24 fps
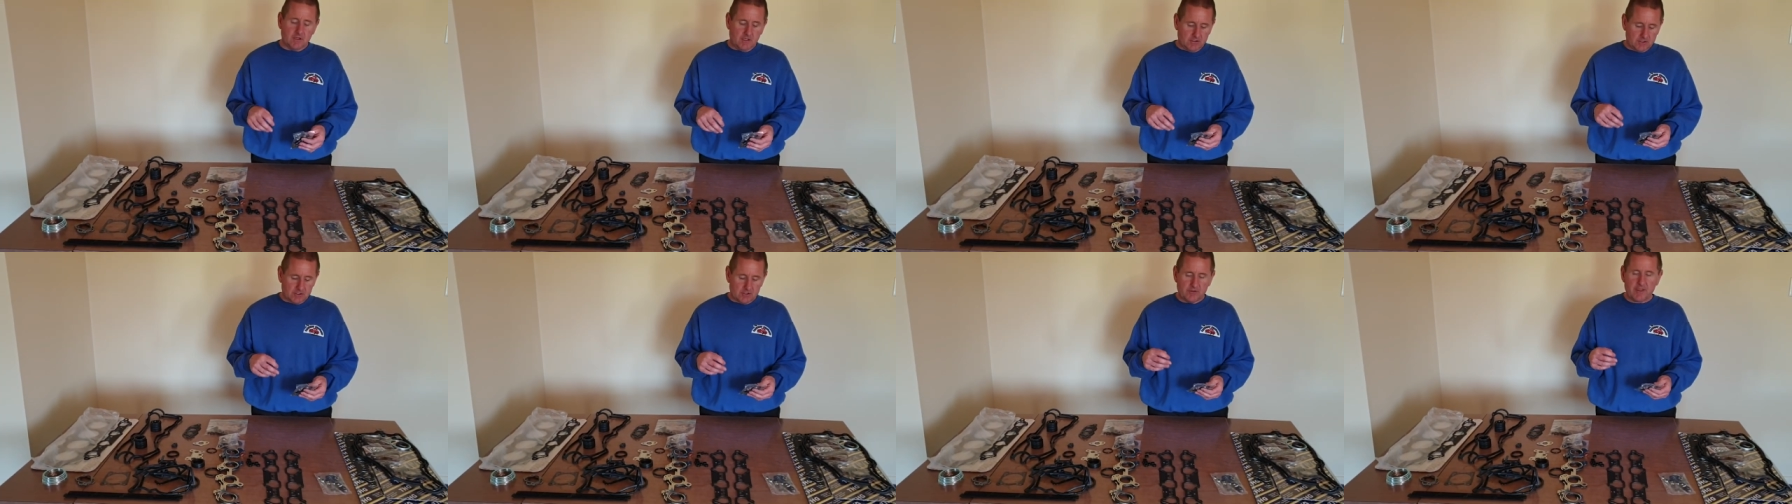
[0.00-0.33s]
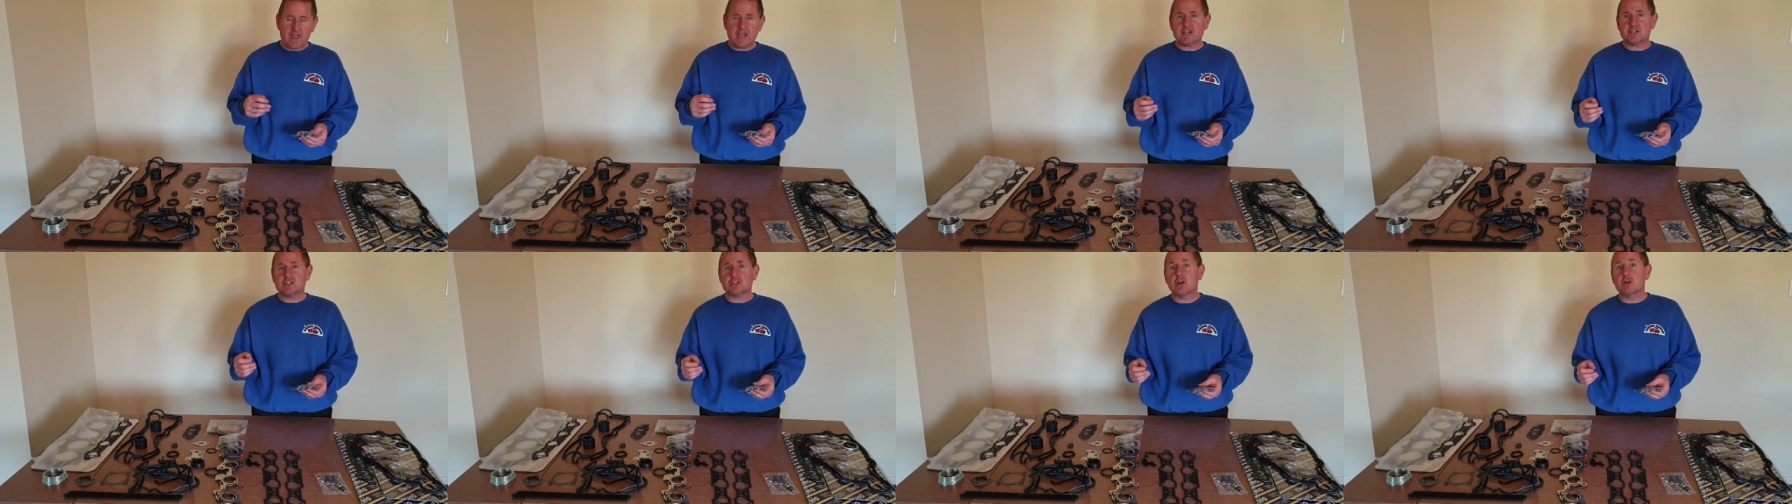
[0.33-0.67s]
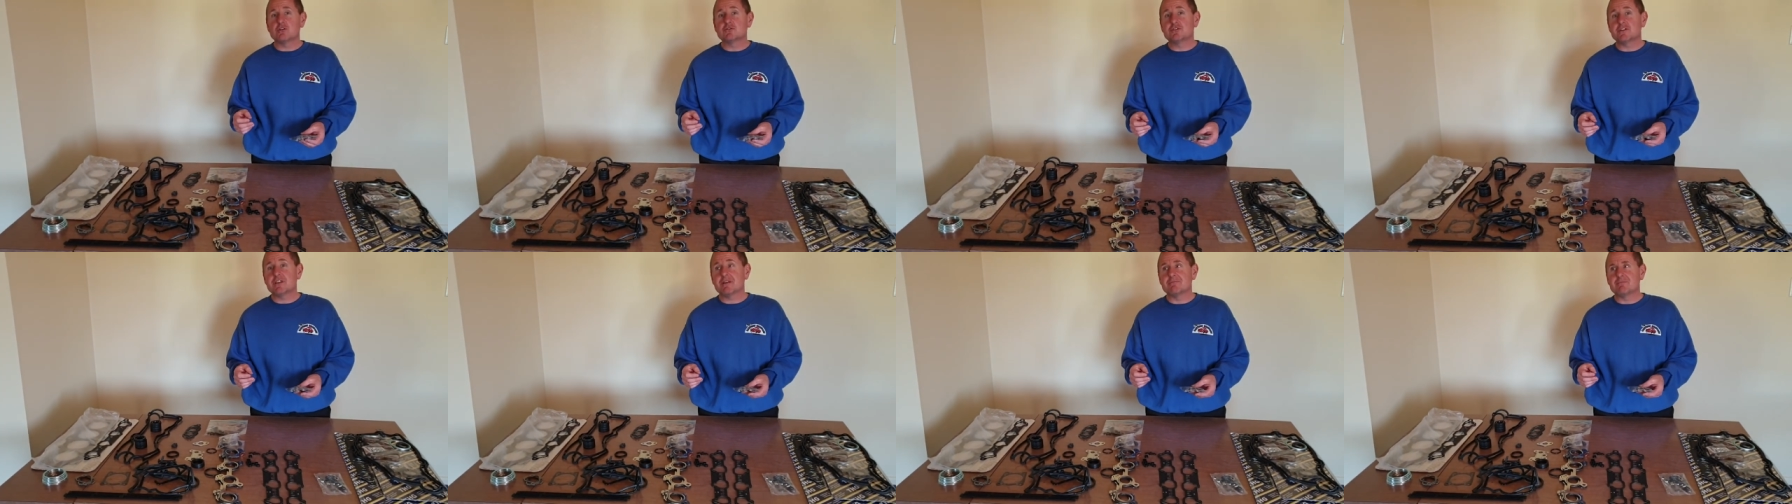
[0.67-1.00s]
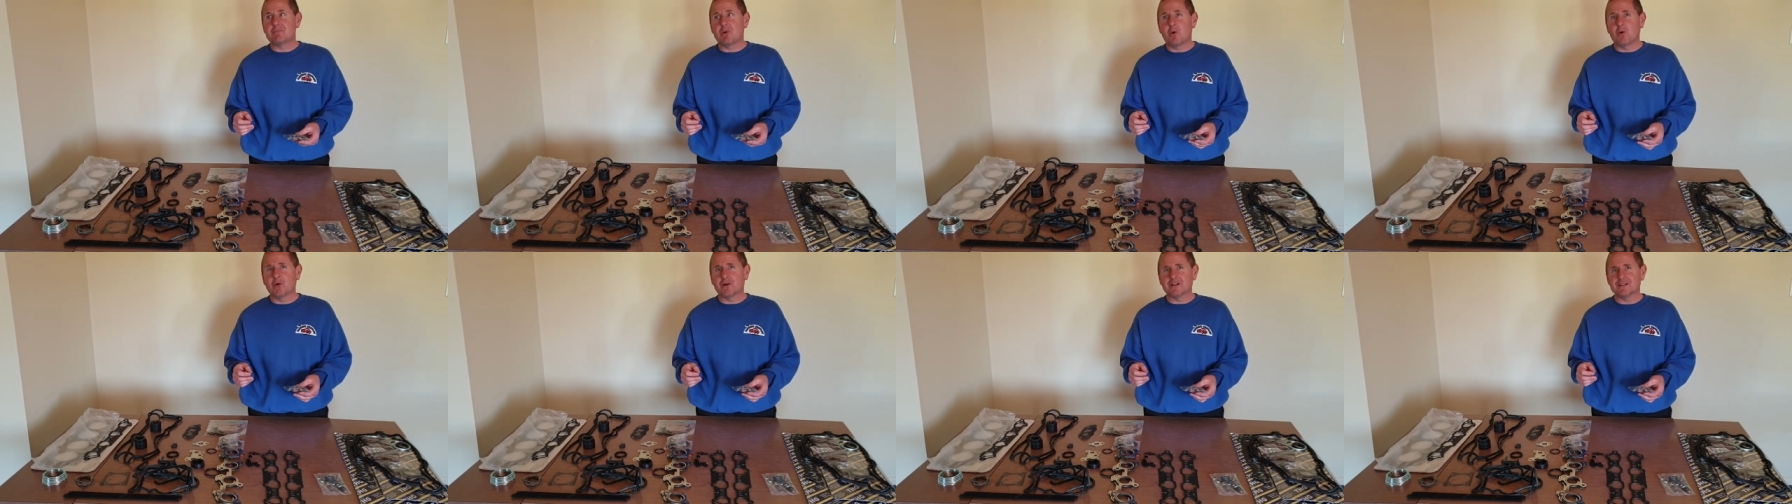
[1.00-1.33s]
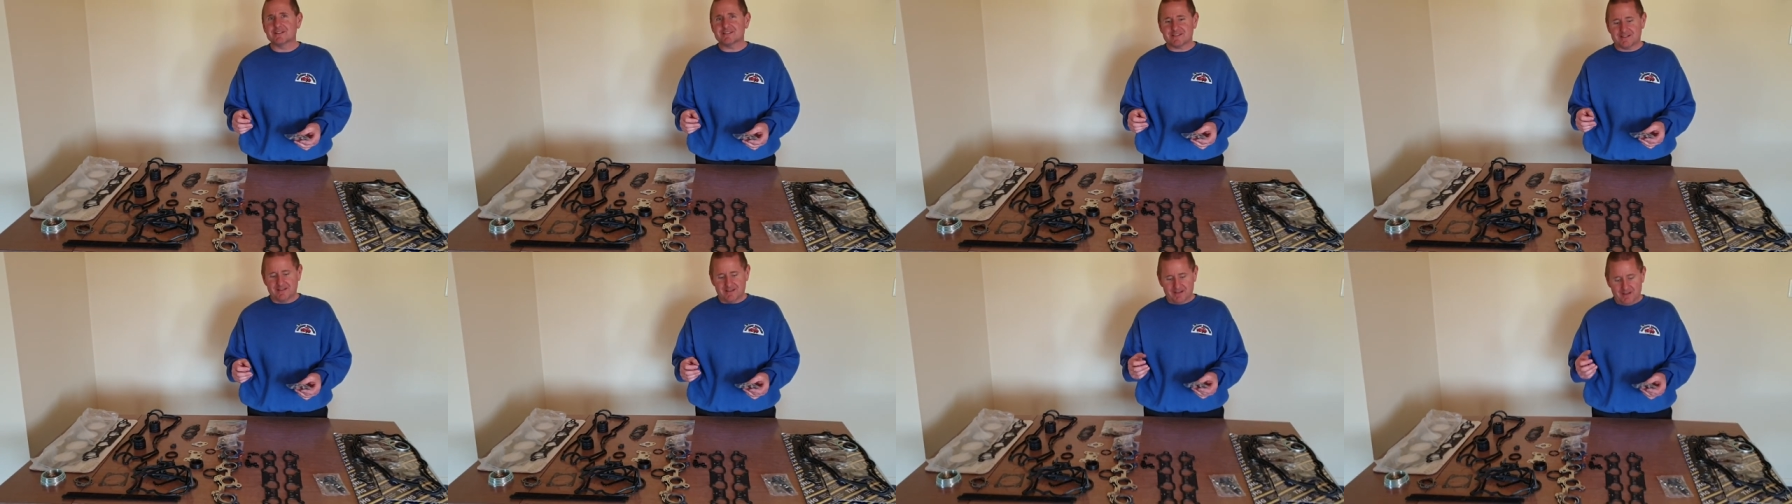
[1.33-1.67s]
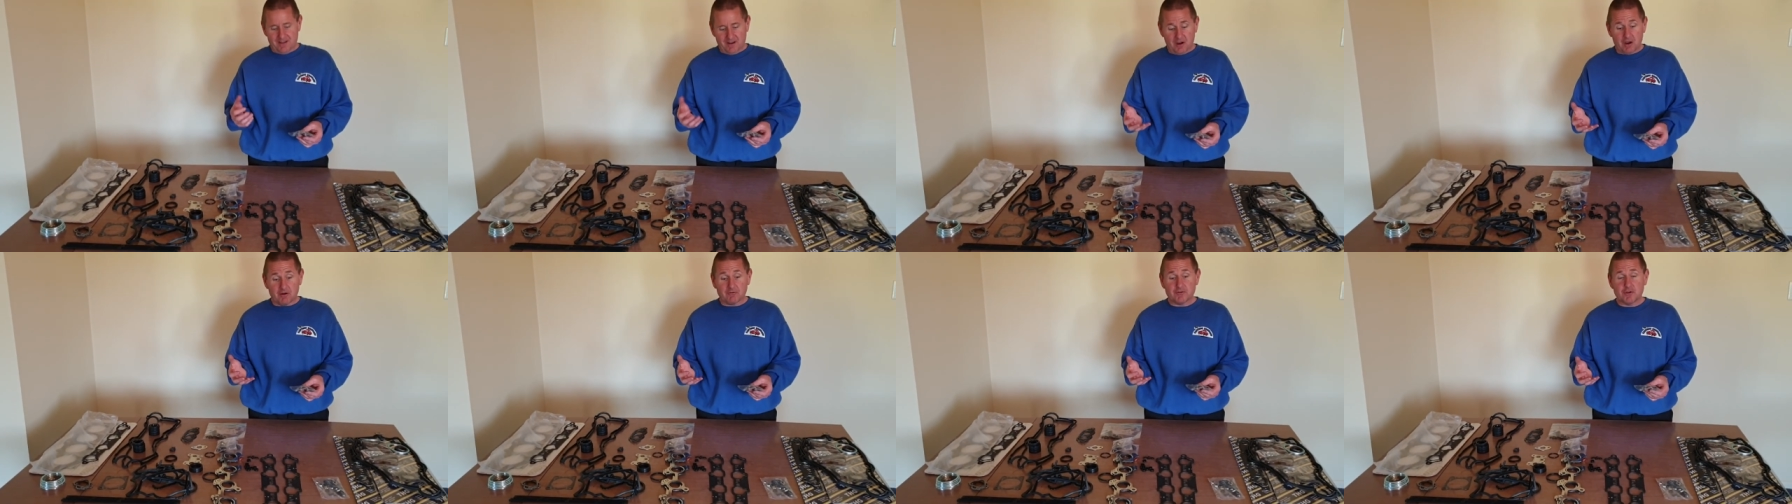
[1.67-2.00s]
So that shows the importance
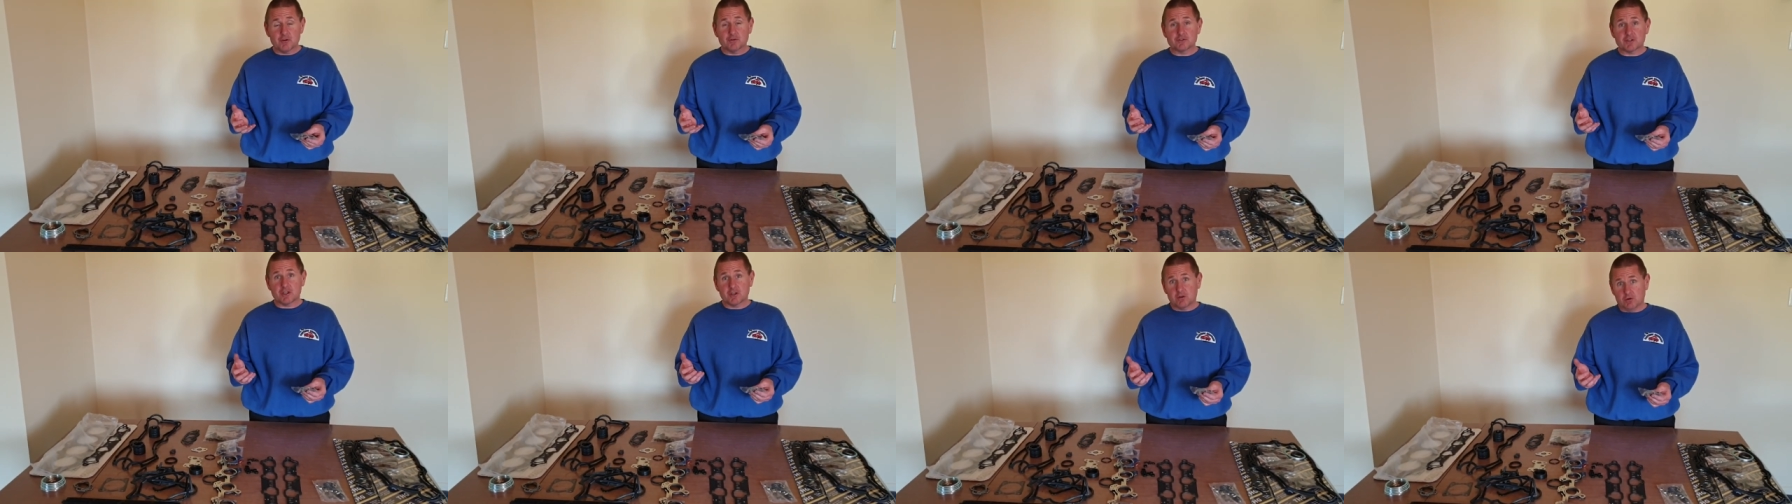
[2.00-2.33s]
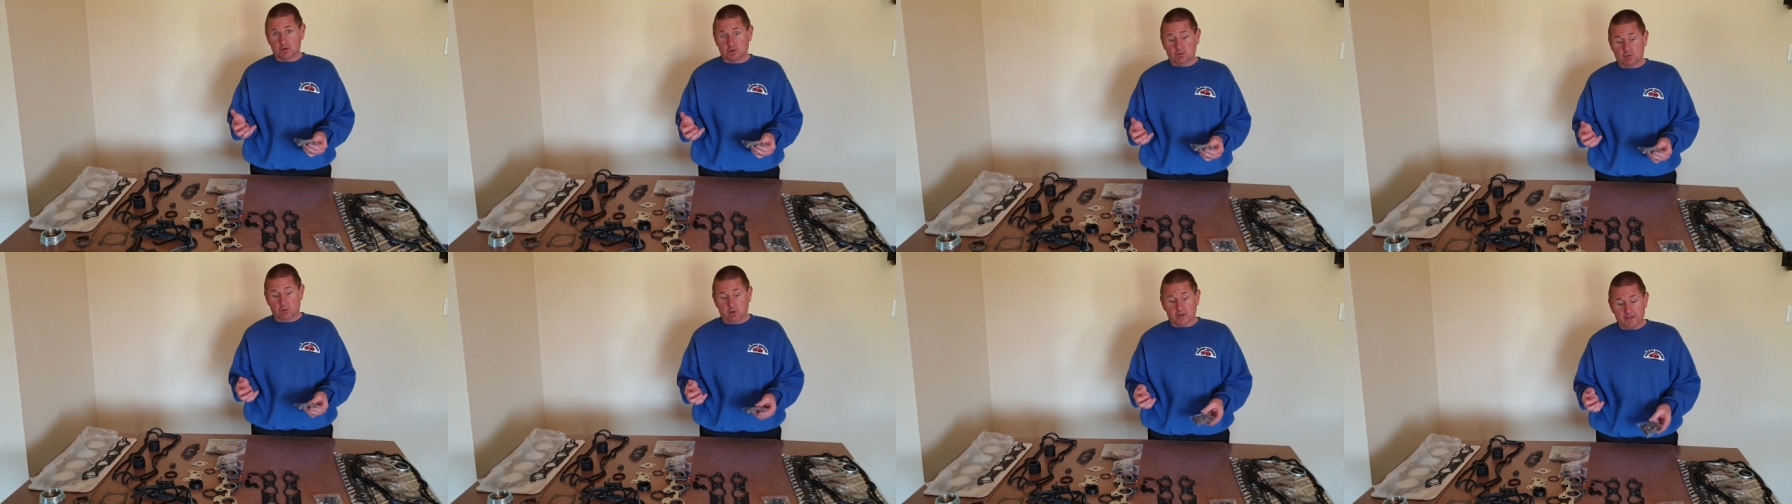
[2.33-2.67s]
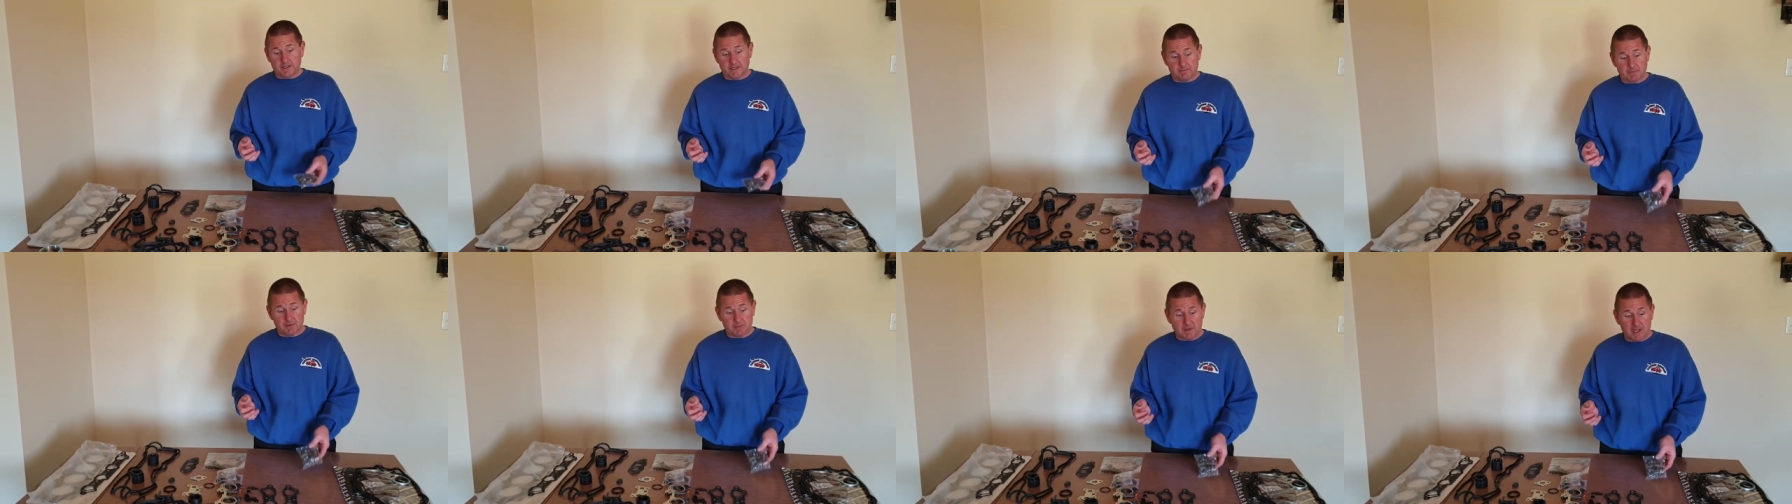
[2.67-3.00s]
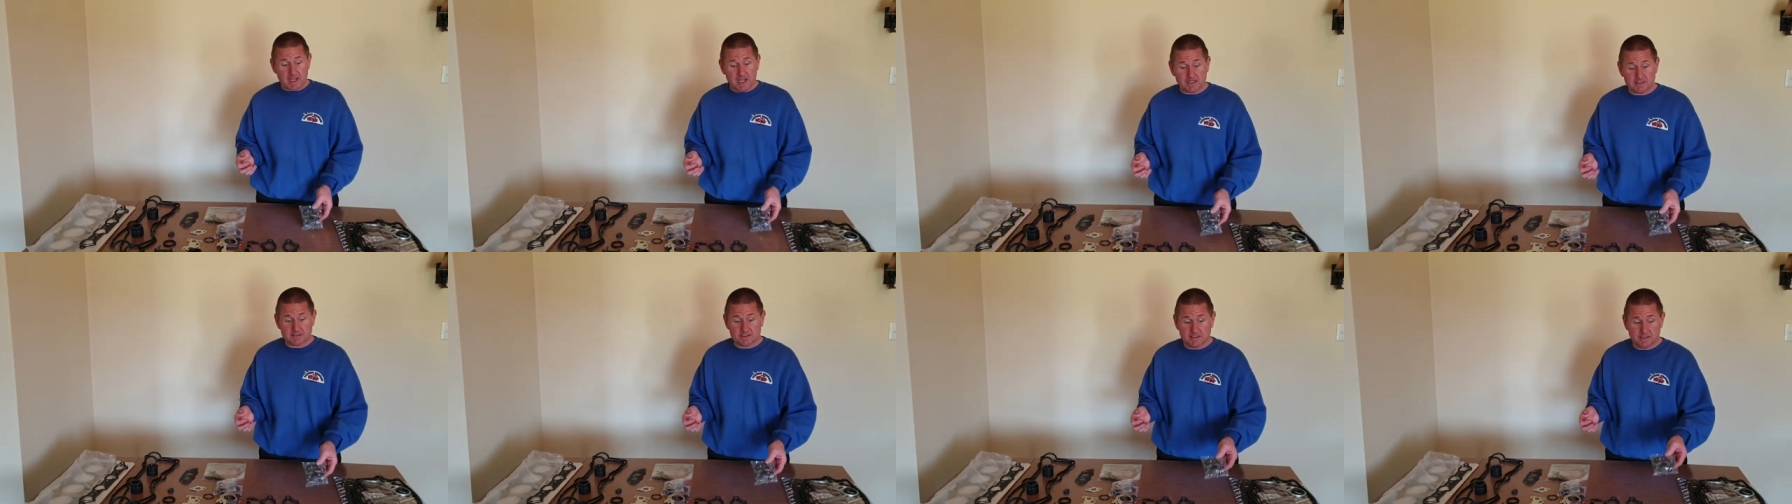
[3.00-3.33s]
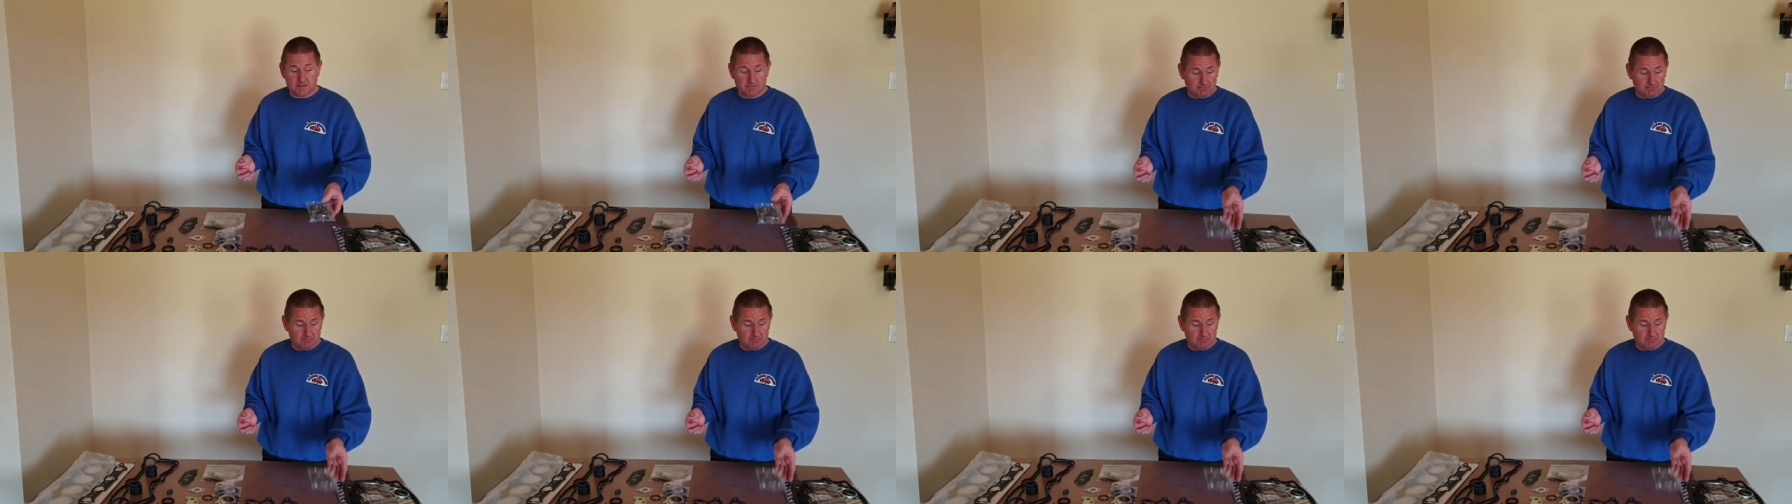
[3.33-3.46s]
of using good quality parts in